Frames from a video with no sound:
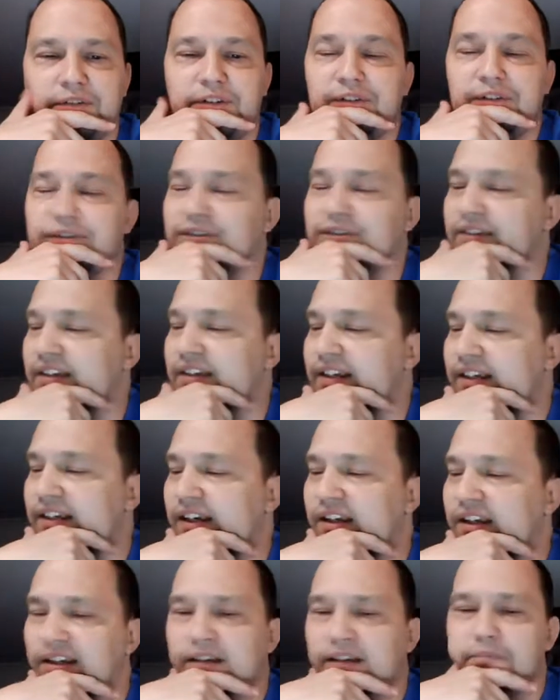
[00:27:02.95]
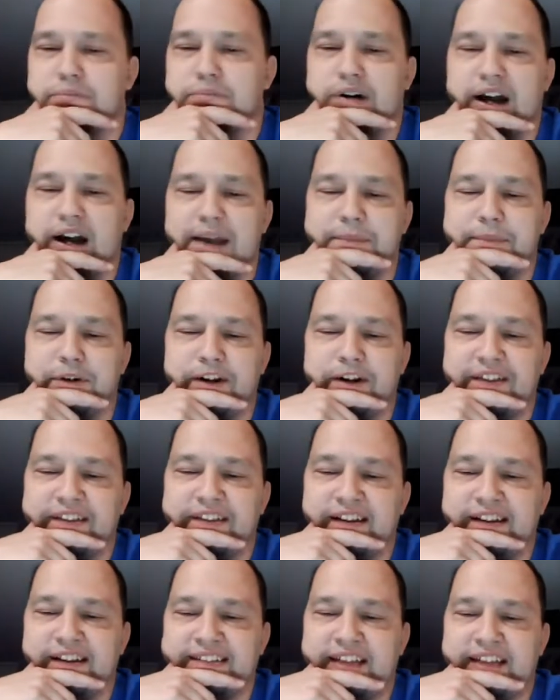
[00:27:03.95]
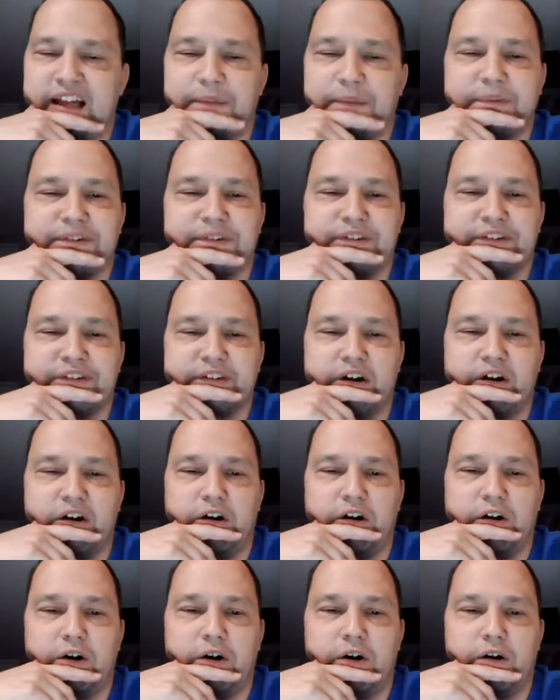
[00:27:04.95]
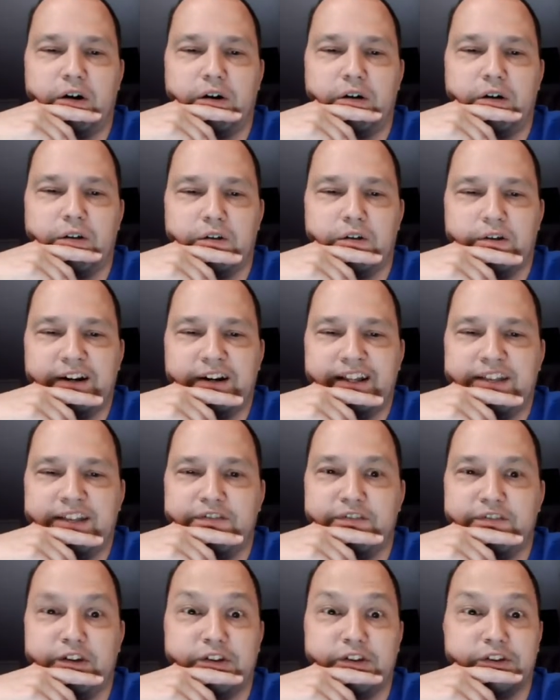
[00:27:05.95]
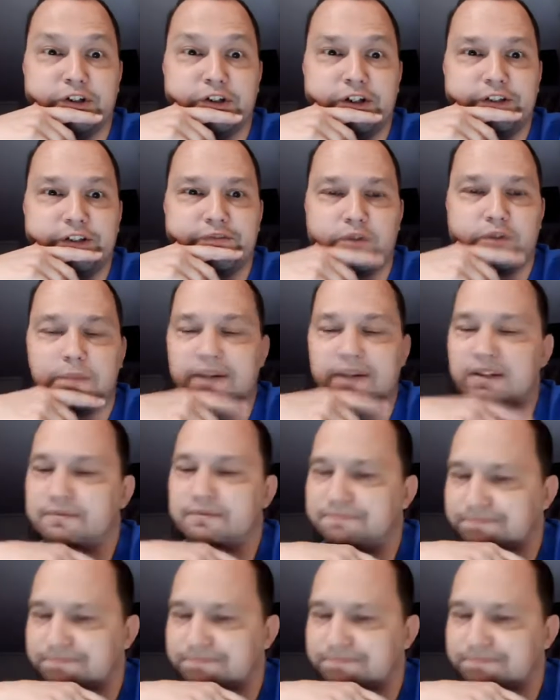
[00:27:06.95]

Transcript: use the prime or anything like that, because it's all already filtered for me.